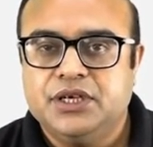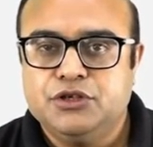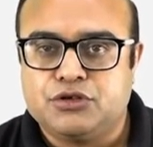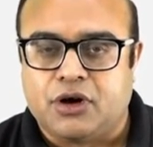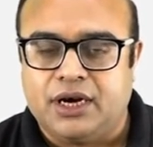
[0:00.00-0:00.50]

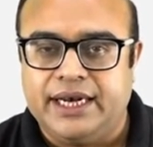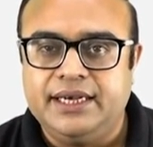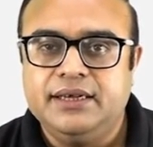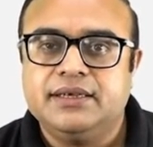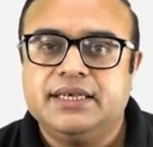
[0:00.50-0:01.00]

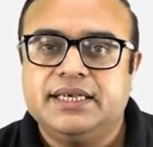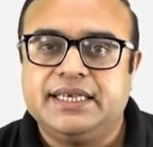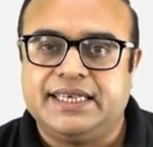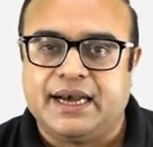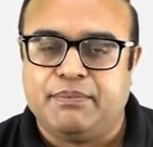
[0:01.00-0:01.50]
Solid,
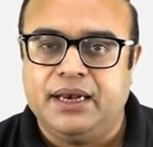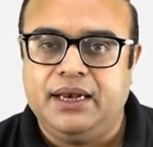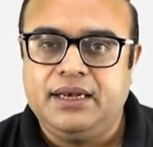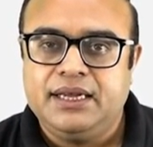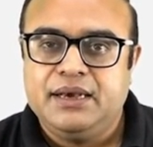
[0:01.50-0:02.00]

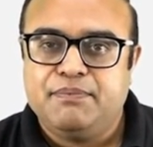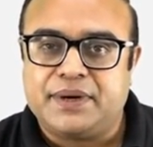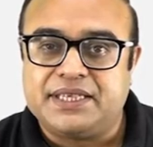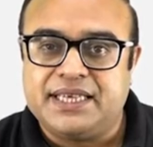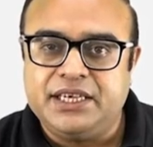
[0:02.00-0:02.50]
double,
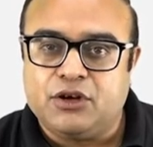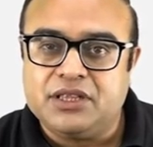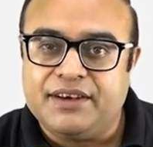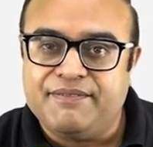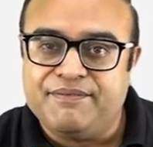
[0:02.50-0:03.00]
present on
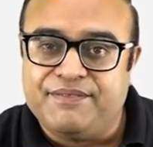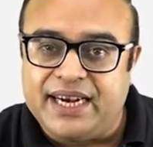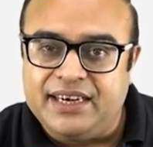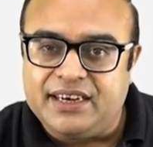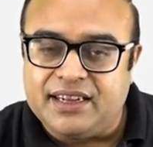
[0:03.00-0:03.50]
the
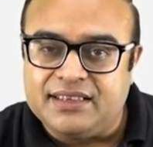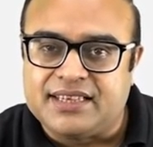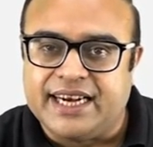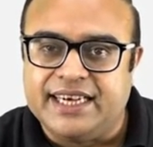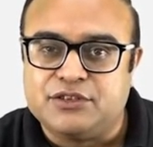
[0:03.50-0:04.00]
ventral
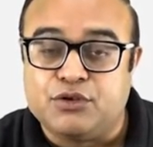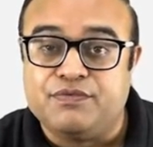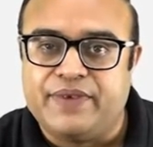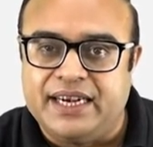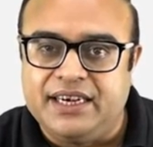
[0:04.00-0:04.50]
side. So,
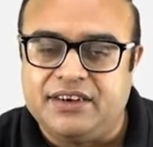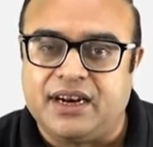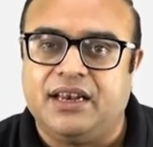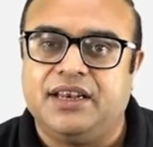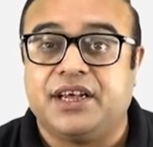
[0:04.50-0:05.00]

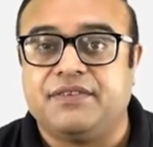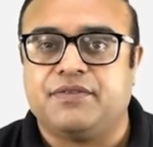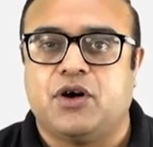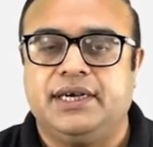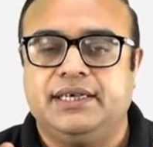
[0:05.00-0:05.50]
ventral nerve
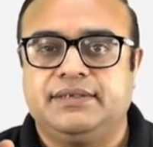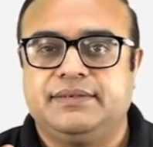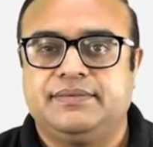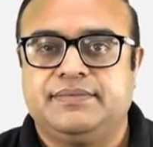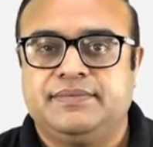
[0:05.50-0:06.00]
cord.
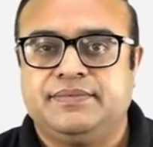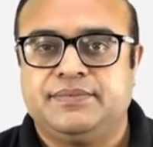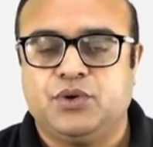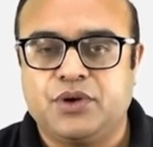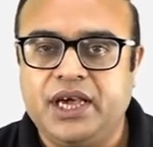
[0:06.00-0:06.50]

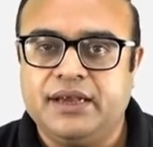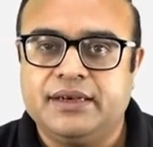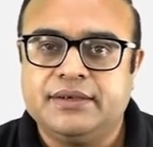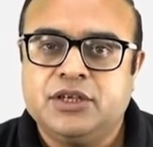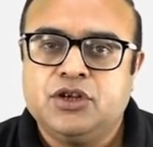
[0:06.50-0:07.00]
Okay.
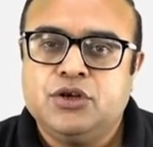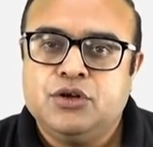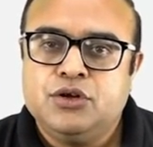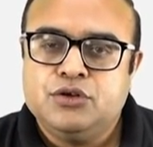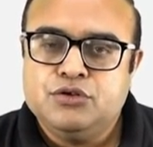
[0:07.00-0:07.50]

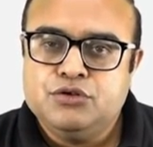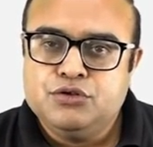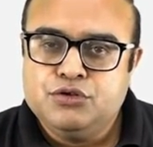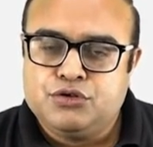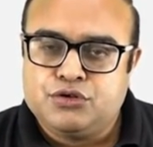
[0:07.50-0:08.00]

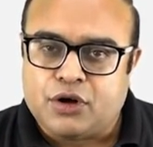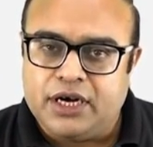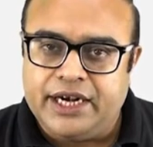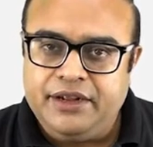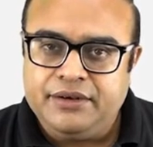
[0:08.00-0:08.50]

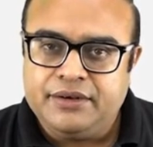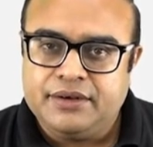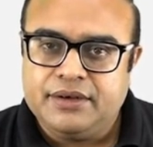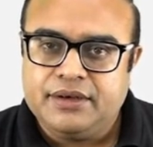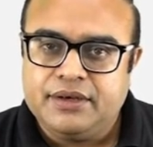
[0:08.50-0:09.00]
Solid,
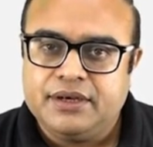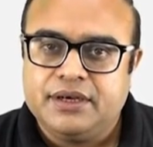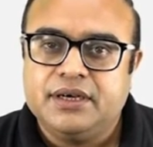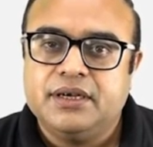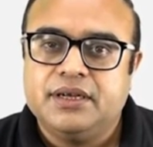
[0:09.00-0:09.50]

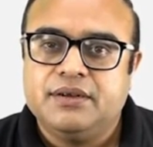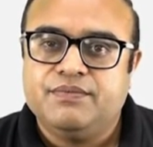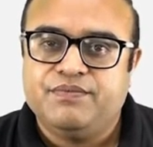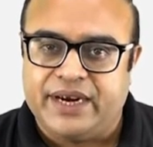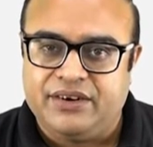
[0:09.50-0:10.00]

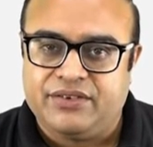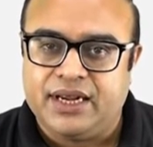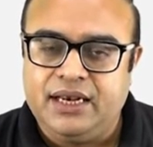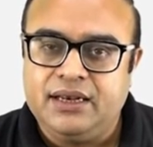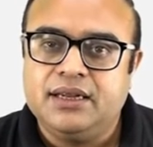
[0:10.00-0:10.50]

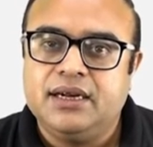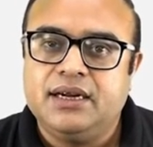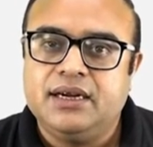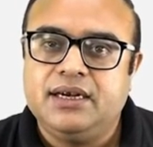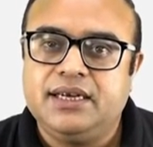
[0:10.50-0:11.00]
ventral,
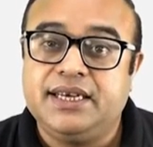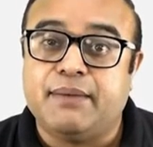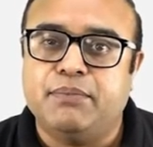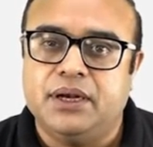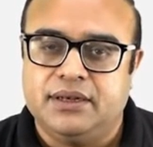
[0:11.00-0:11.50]

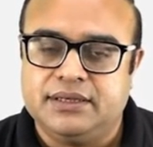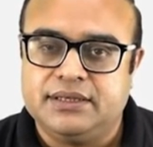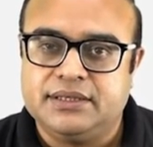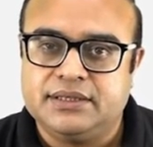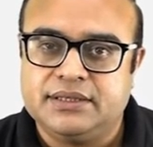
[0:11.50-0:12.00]
double
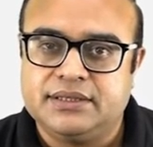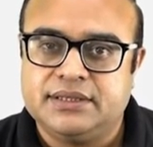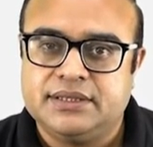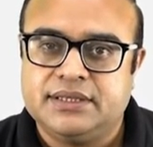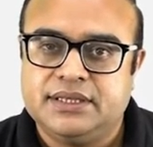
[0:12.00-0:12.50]

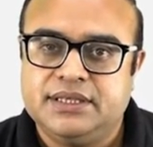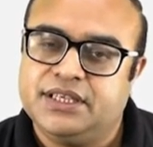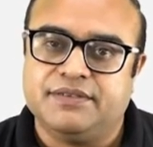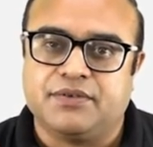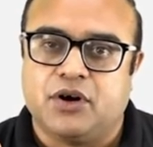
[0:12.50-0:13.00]

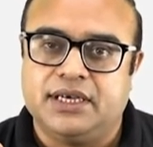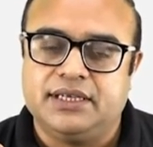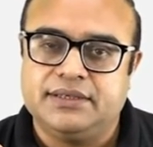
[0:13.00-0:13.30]
nerve cord.